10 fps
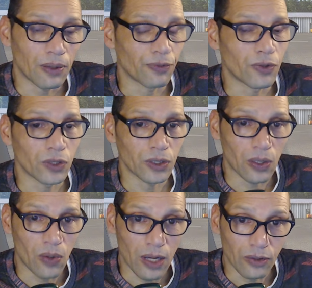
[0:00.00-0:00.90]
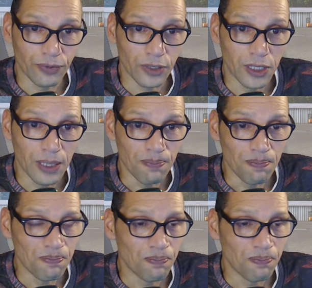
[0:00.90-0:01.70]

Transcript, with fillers: of course you go out of the sim